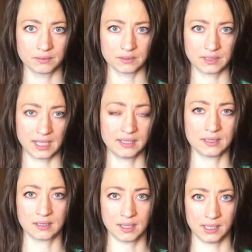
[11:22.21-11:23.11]

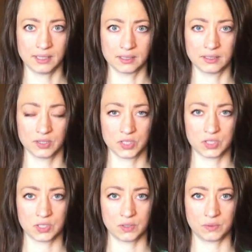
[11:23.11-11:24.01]
taking care,
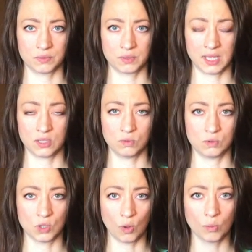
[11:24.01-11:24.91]
so that you
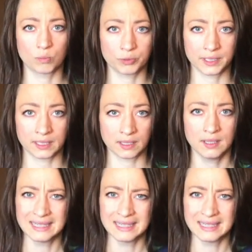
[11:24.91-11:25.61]
don't bring